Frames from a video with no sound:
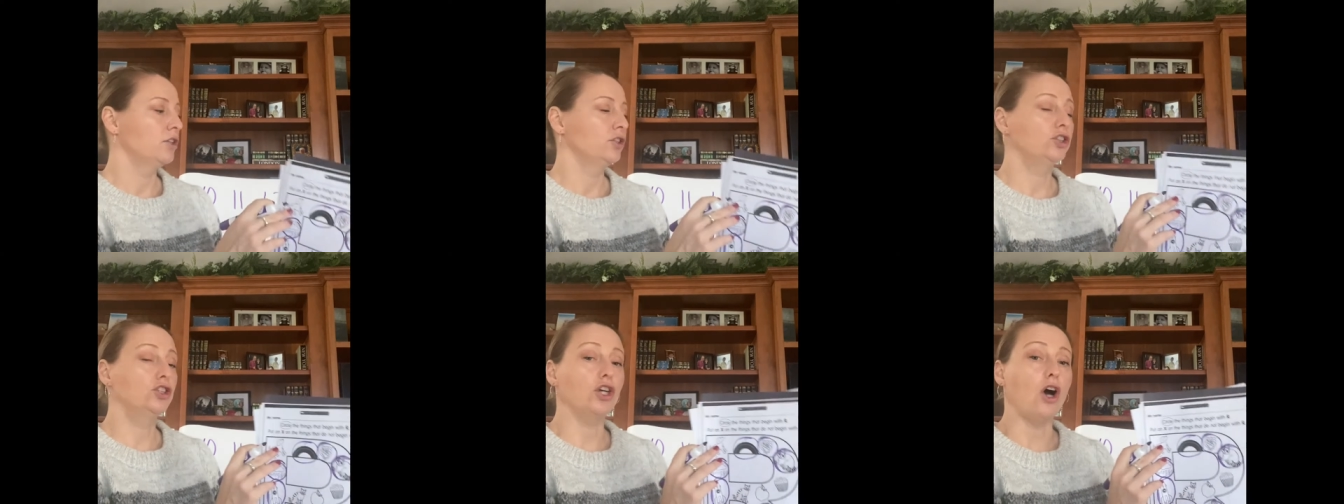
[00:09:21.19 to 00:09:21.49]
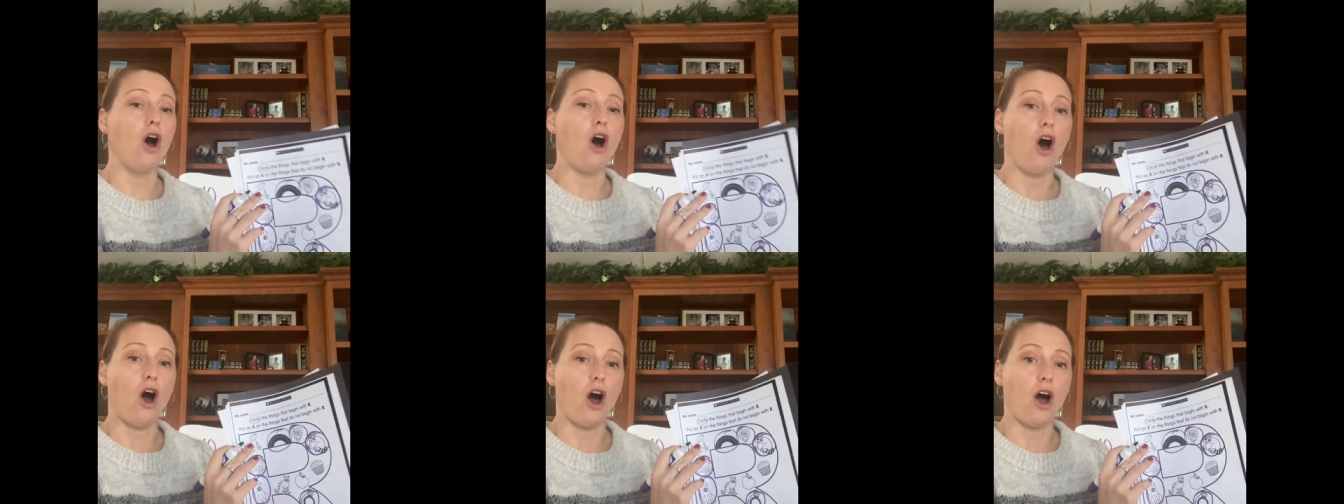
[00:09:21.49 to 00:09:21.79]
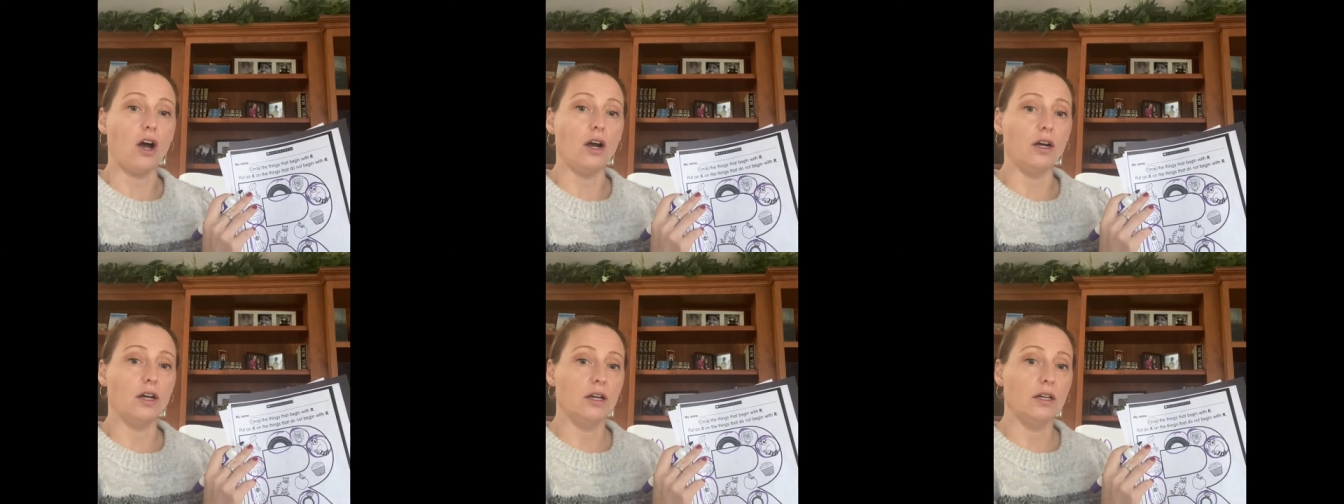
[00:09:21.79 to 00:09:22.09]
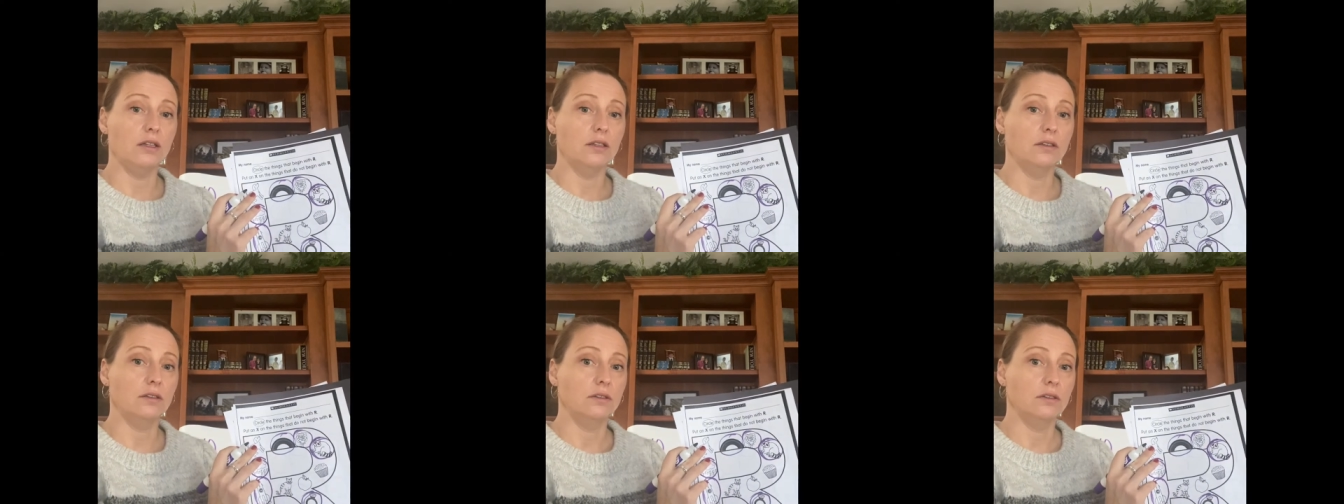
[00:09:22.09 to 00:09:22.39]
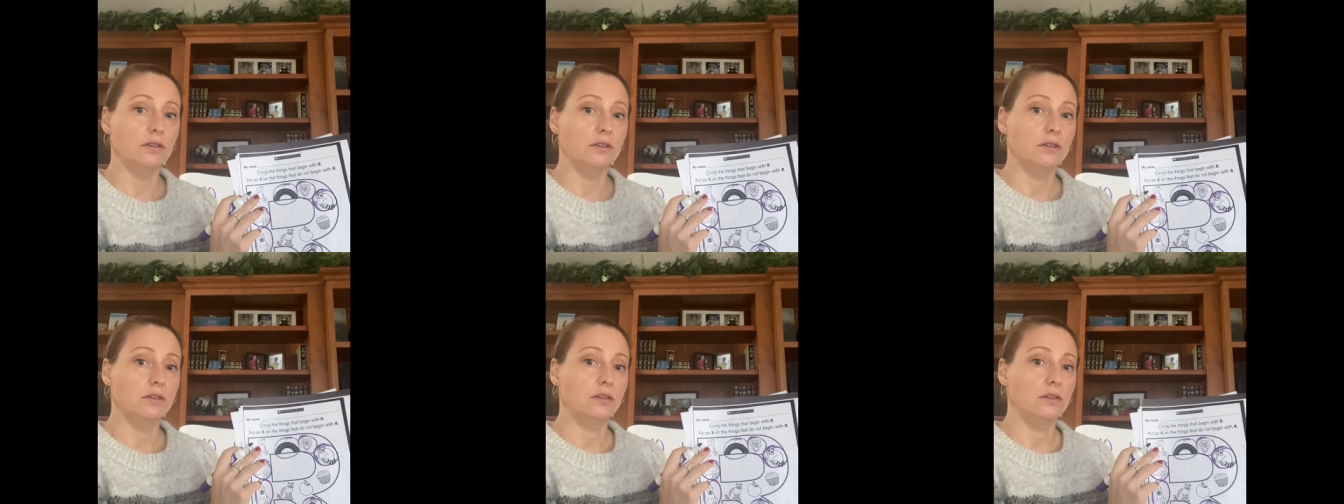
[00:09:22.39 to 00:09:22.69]
Dog.
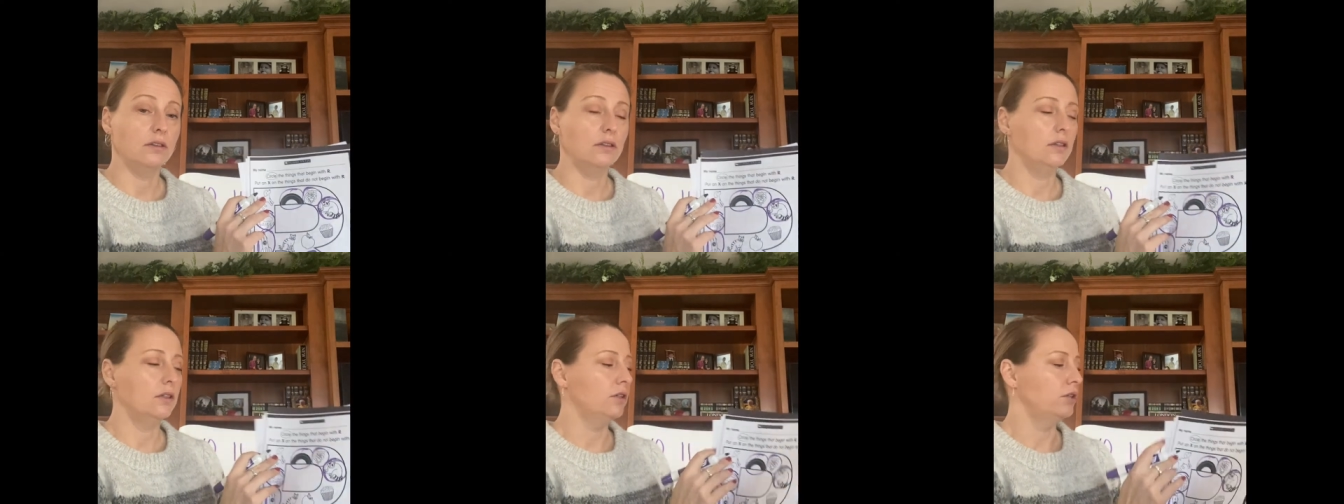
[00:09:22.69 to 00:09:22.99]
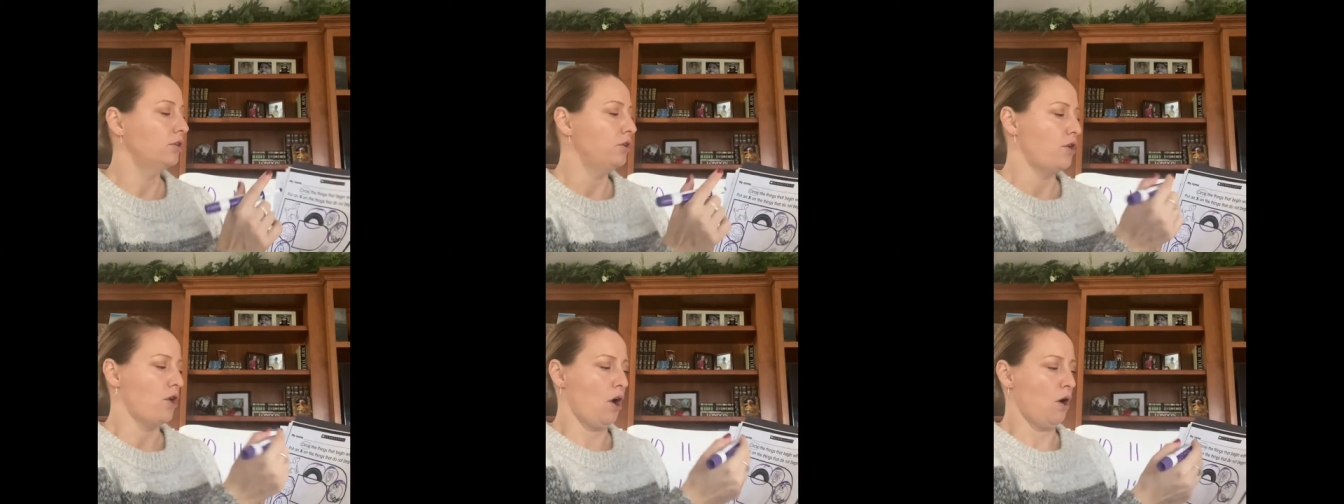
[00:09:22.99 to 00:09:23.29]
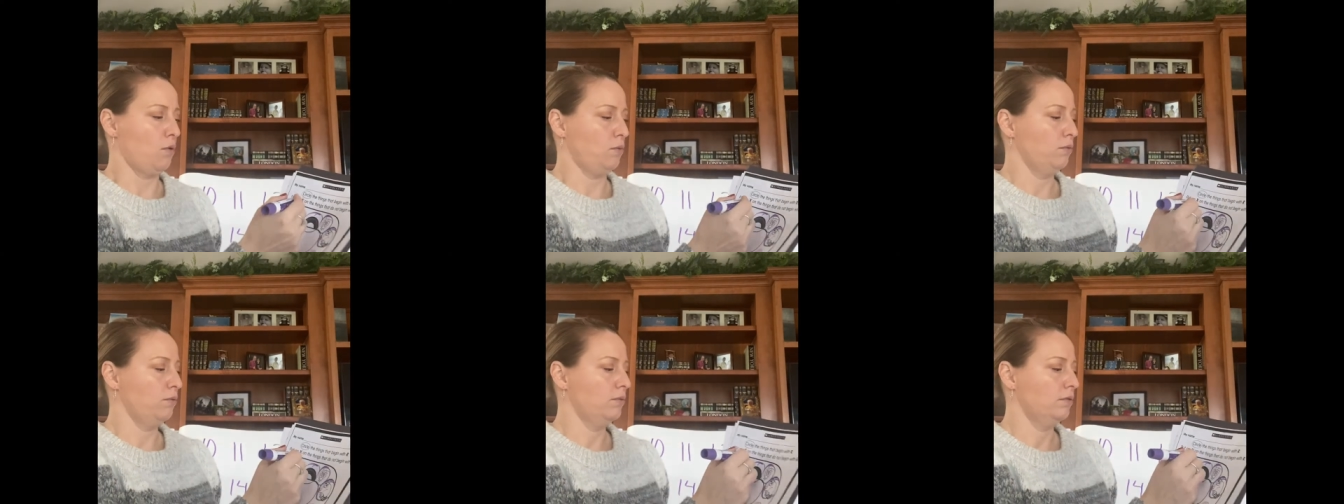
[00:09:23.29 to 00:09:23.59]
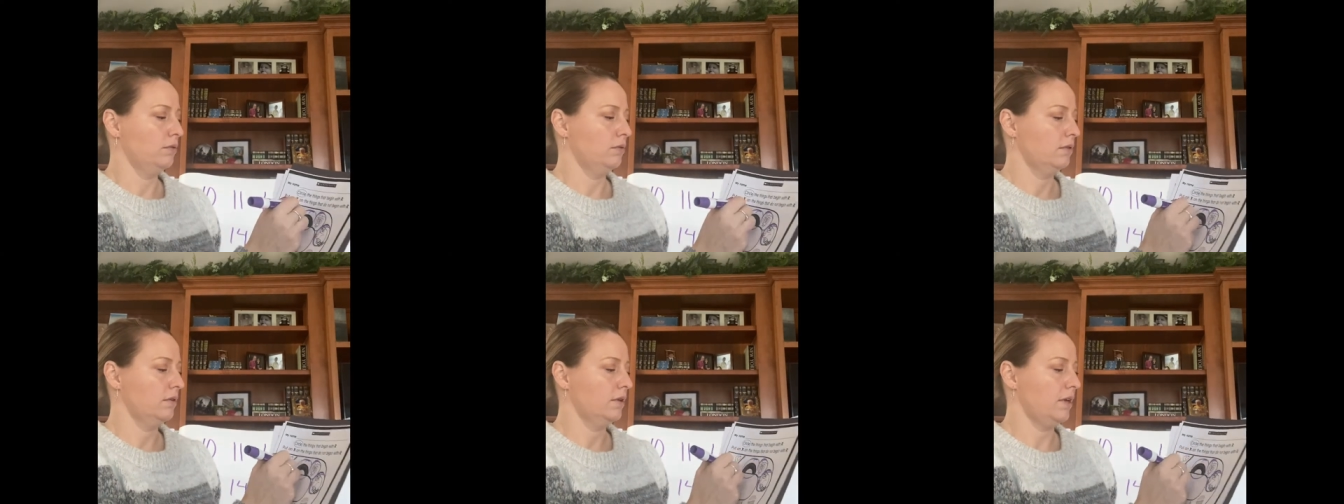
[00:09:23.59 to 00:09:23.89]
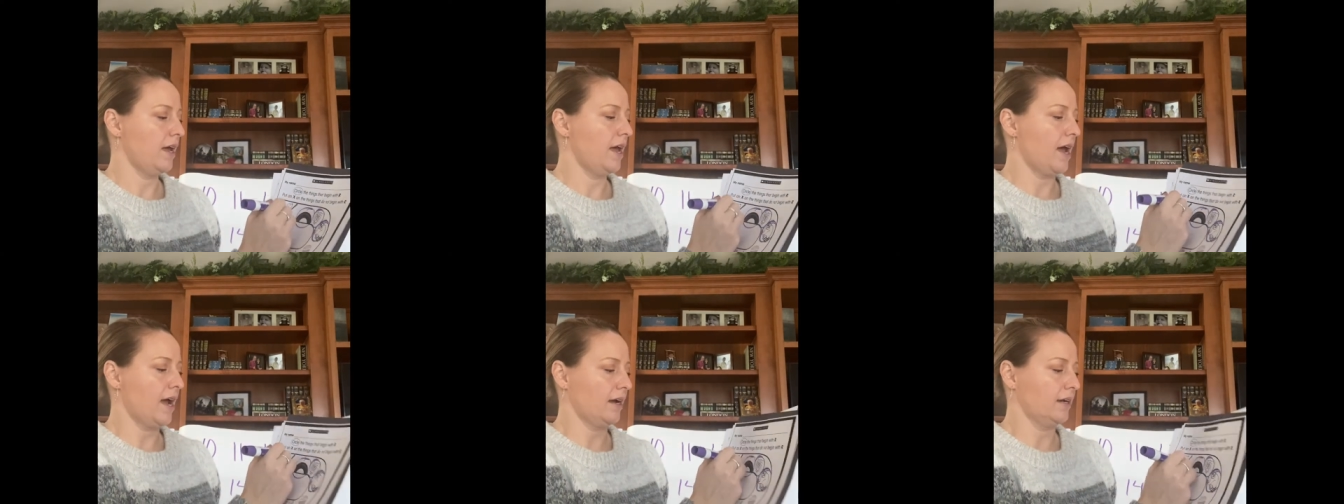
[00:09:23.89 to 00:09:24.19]
No.
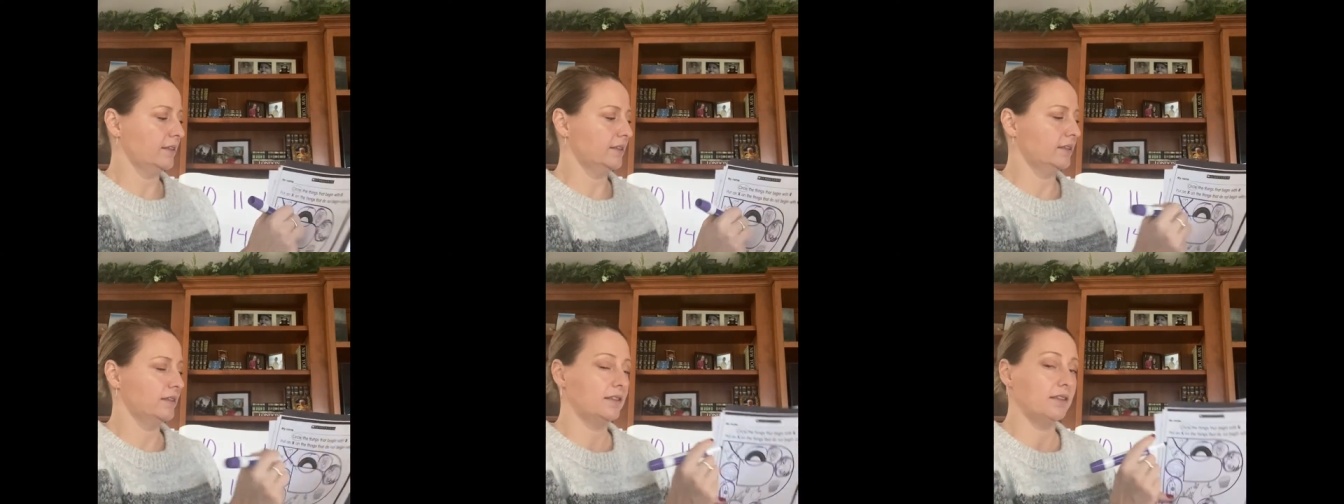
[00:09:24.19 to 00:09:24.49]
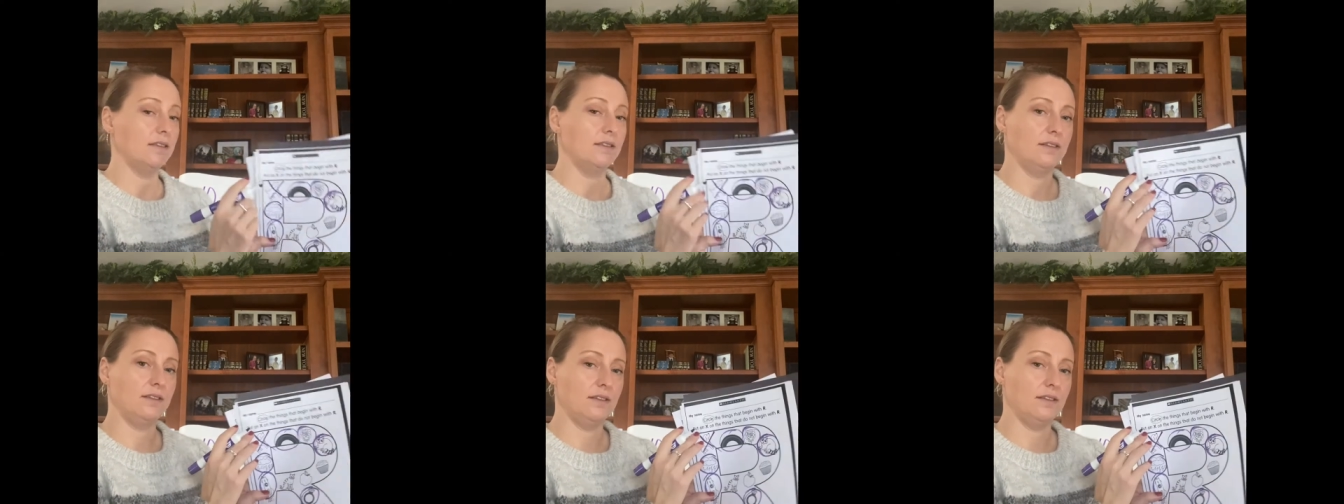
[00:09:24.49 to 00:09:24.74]
X.